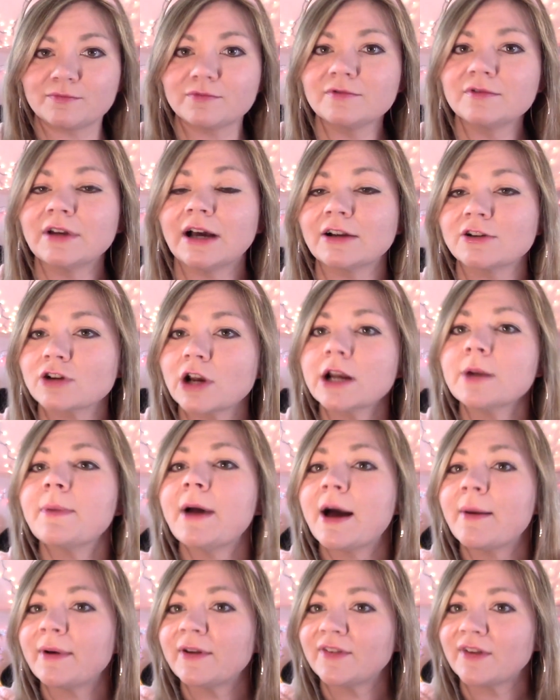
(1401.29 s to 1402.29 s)
not trying to
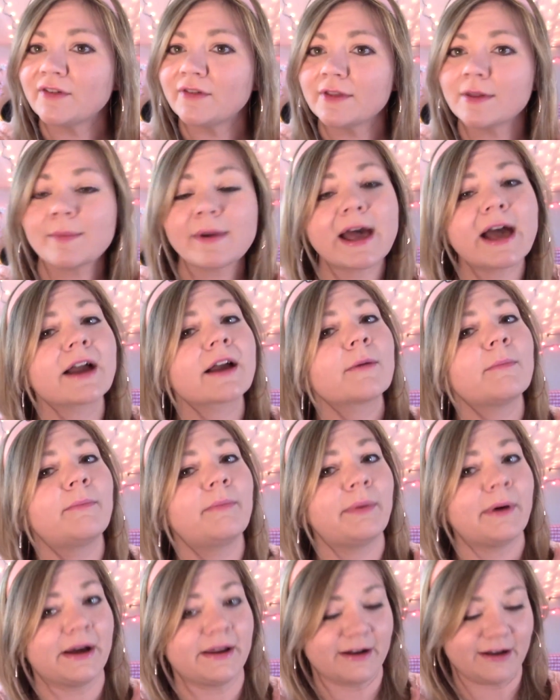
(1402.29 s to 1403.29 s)
pat myself on the back,
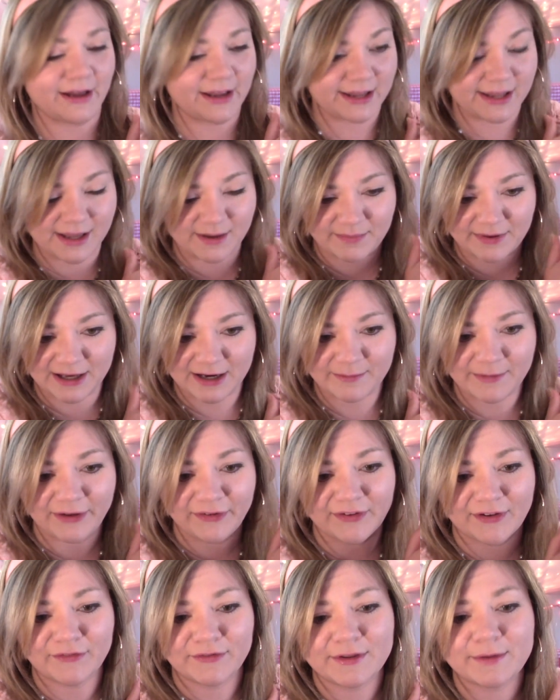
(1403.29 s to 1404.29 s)
but I am patting
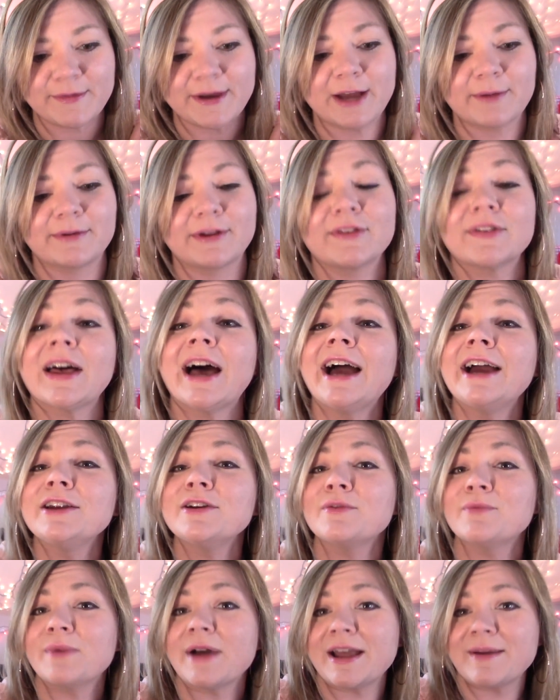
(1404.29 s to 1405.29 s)
myself on the back, because I
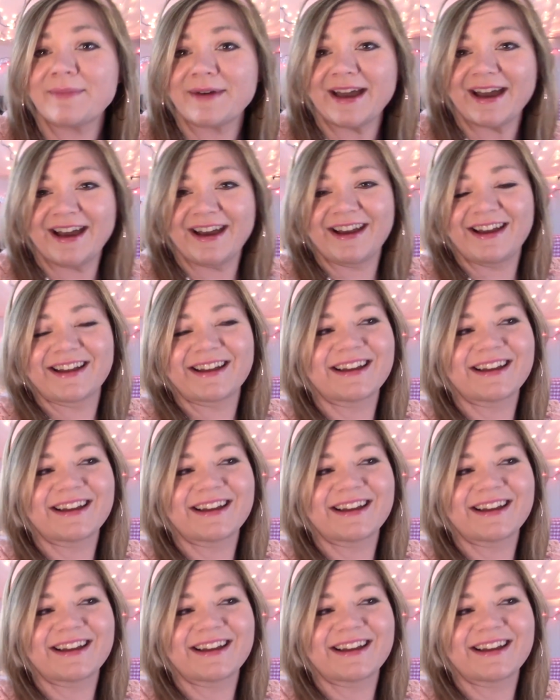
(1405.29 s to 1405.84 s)
knew way back